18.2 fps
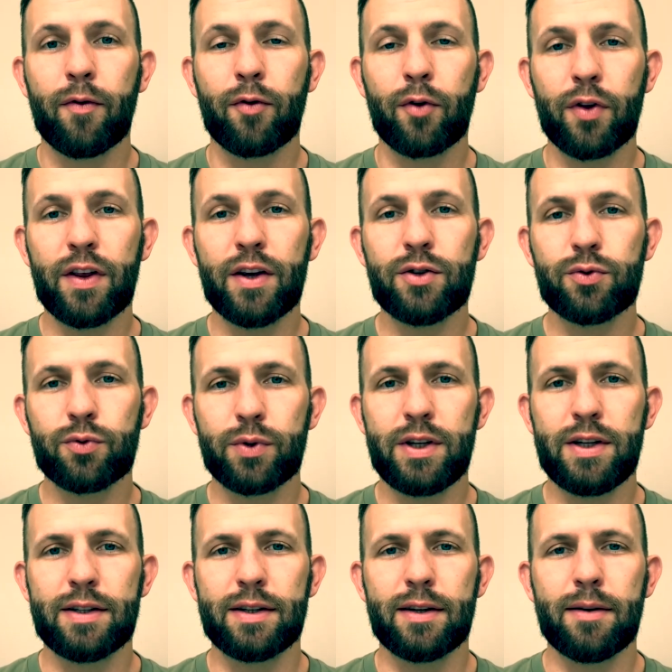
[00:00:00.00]
For this
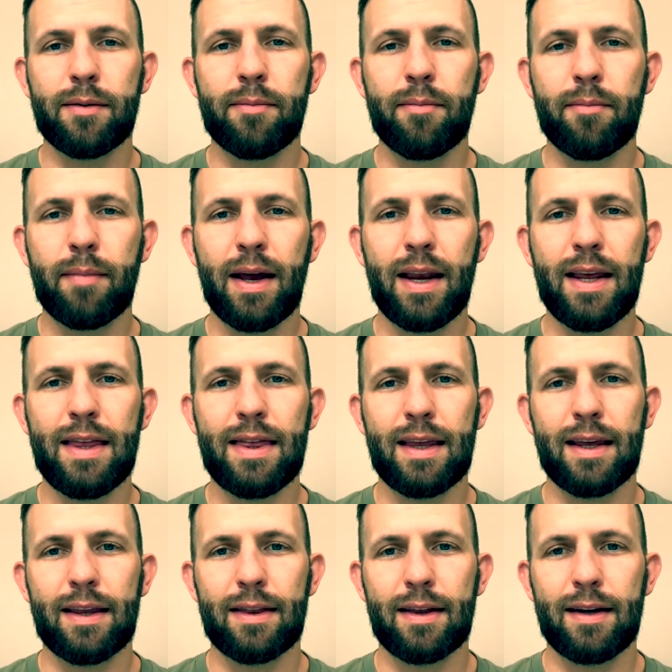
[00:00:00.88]
reason, many
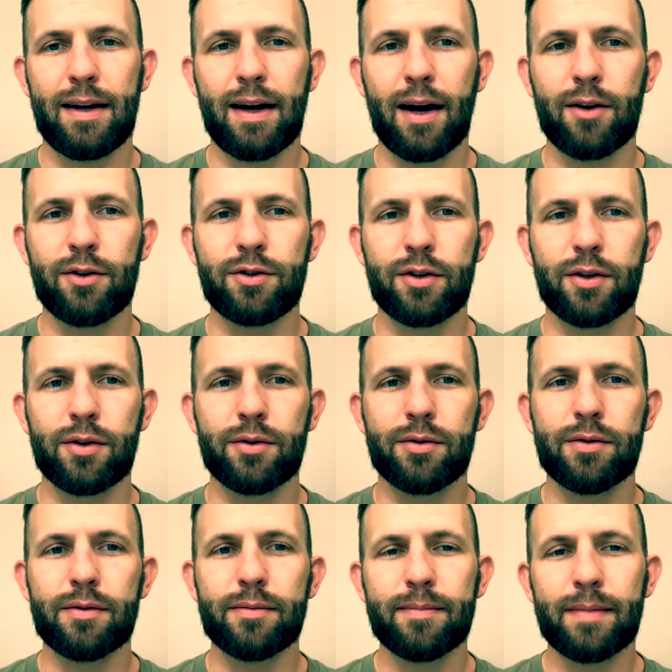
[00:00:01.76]
think the Dow
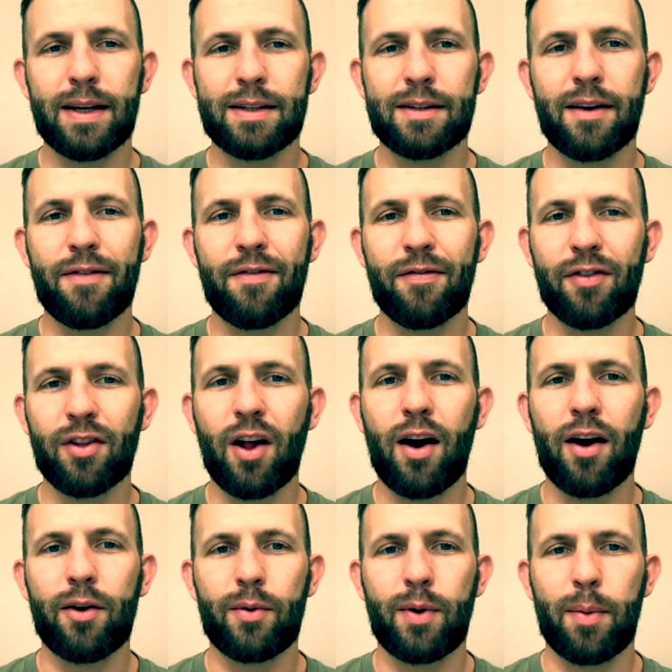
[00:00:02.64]
Jones is a
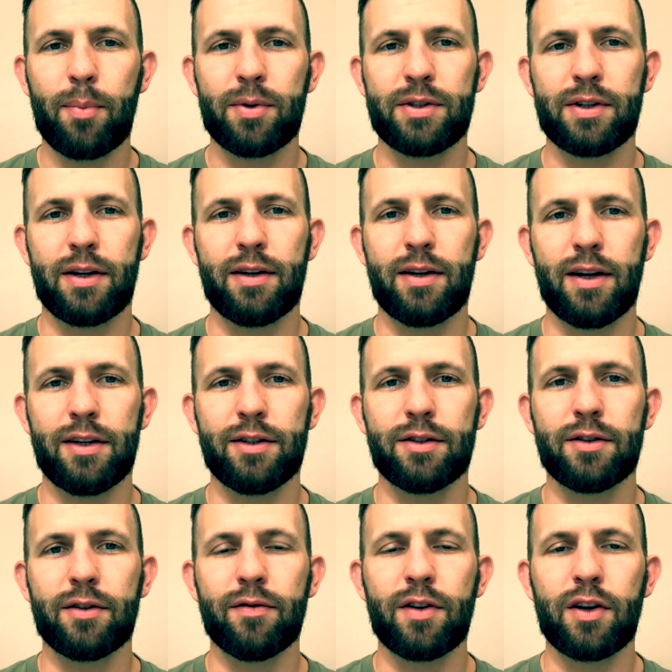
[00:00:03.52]
flawed
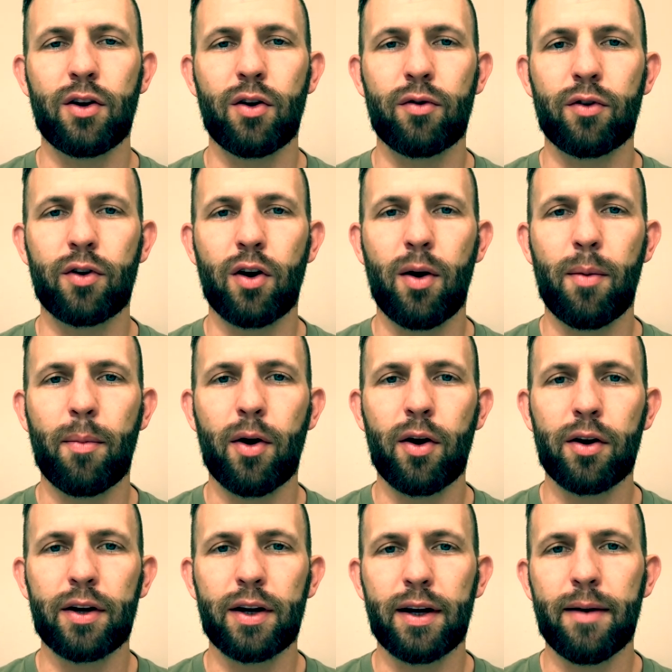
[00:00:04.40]
representation of the overall
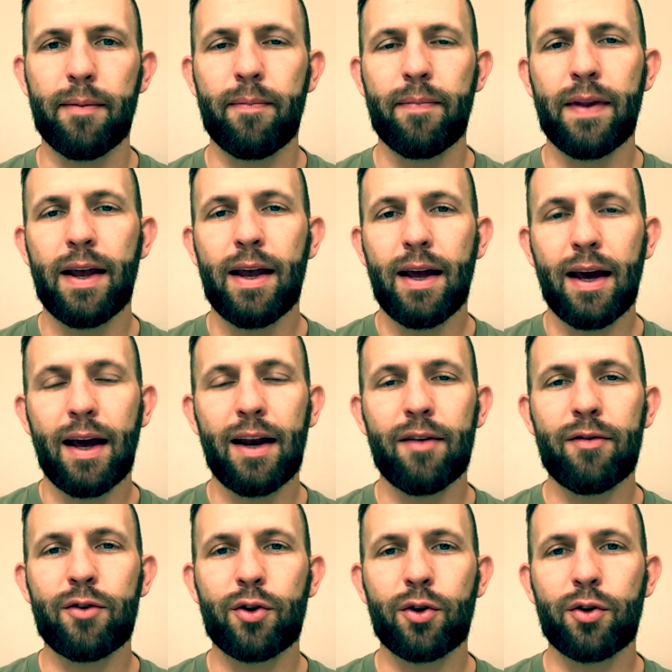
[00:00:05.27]
market and
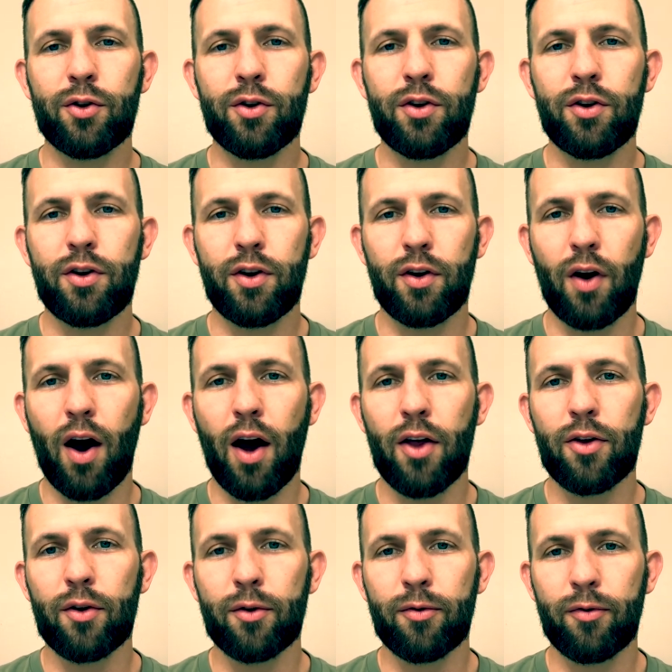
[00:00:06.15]
have turned to
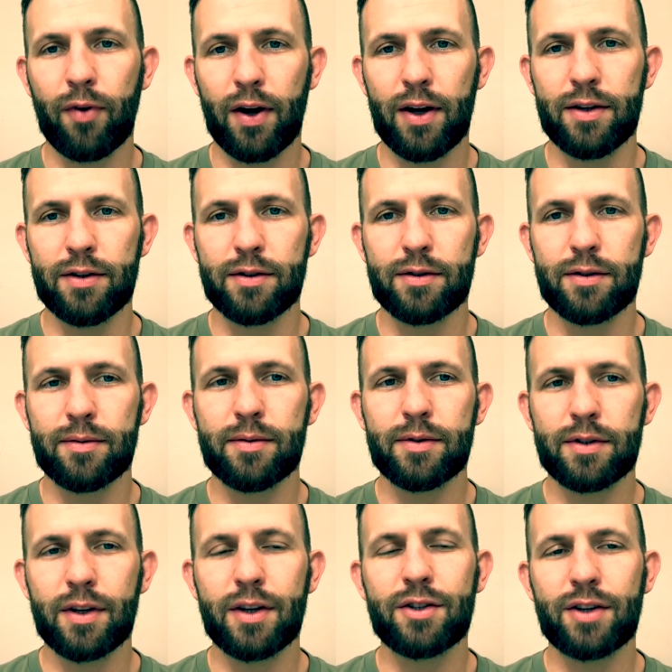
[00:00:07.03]
other funds
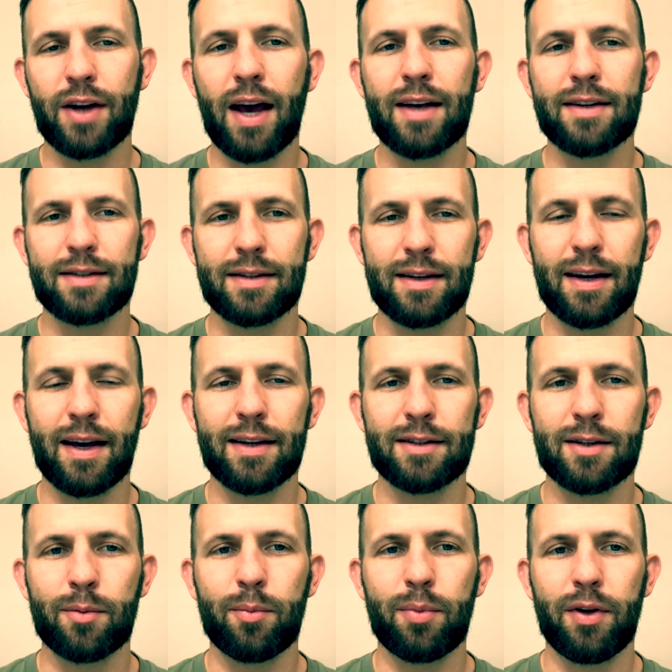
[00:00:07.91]
such as the
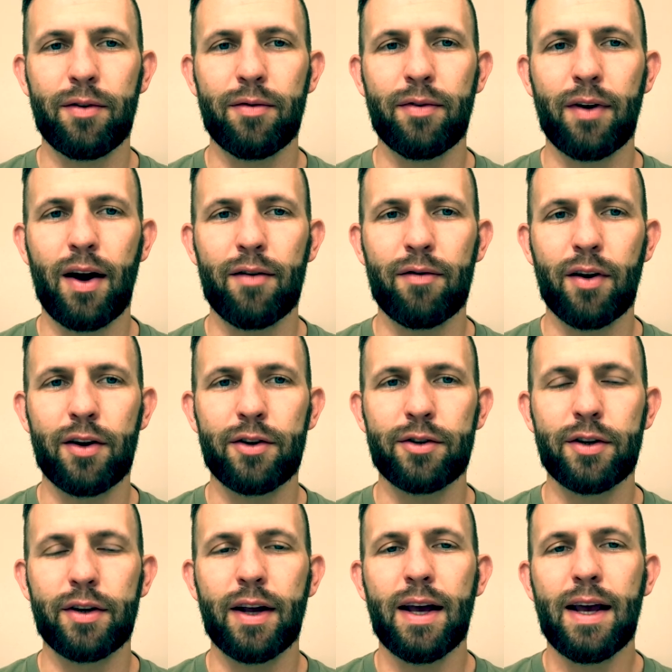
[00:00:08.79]
S&P
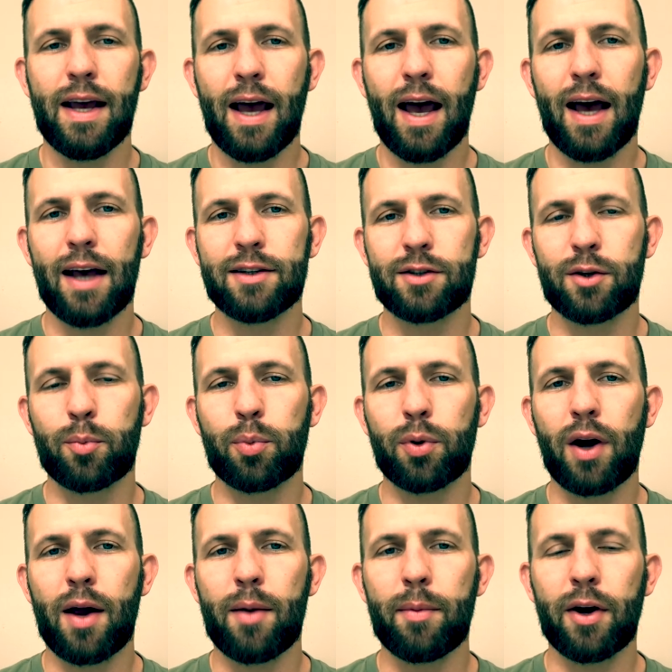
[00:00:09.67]
500 as their
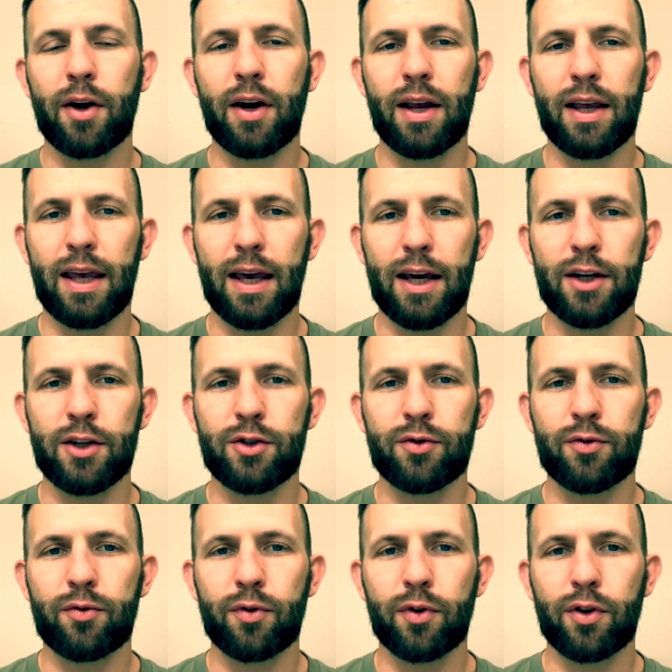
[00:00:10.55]
primary
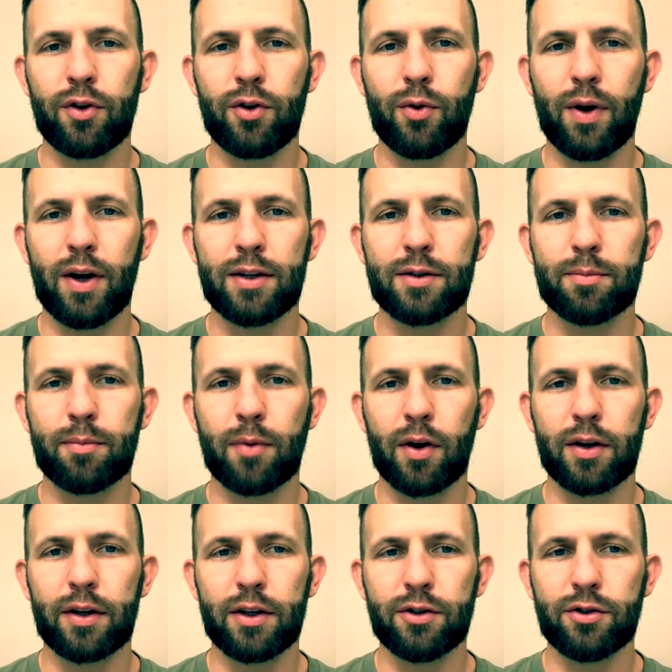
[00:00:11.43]
gauge for the US
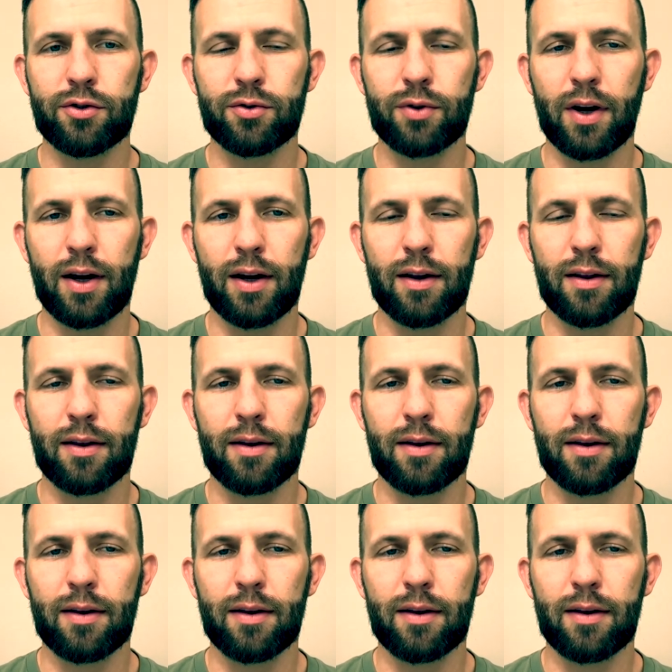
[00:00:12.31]
market strength.